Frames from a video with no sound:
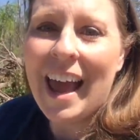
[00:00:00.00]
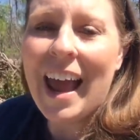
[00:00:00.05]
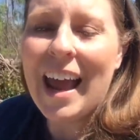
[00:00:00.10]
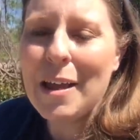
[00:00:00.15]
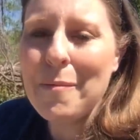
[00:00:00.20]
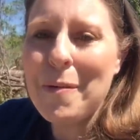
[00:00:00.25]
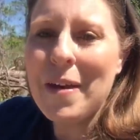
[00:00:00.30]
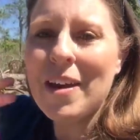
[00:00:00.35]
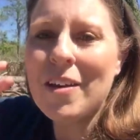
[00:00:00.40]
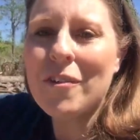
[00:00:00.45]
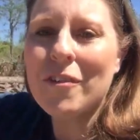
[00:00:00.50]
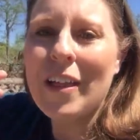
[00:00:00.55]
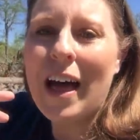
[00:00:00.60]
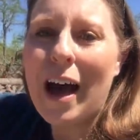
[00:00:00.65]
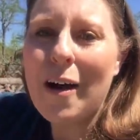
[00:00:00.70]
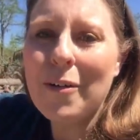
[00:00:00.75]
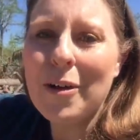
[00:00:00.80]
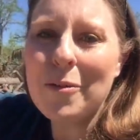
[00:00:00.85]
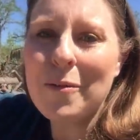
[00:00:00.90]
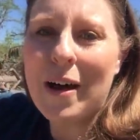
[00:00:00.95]
Hey, Pink
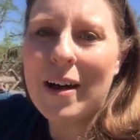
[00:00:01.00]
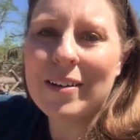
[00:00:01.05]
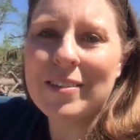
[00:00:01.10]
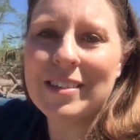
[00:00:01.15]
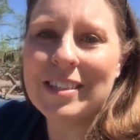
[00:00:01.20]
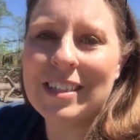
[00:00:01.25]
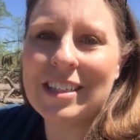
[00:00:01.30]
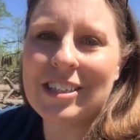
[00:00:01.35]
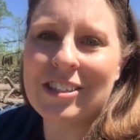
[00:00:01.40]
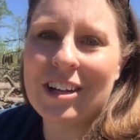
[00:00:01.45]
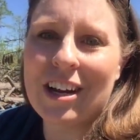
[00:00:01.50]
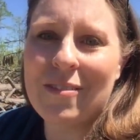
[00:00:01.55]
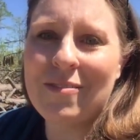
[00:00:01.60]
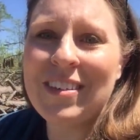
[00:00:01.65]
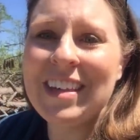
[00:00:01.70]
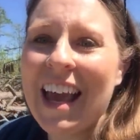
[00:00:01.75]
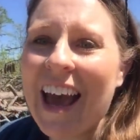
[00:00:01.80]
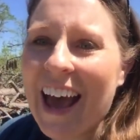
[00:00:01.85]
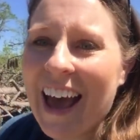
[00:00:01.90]
Flower, welcome to the stream.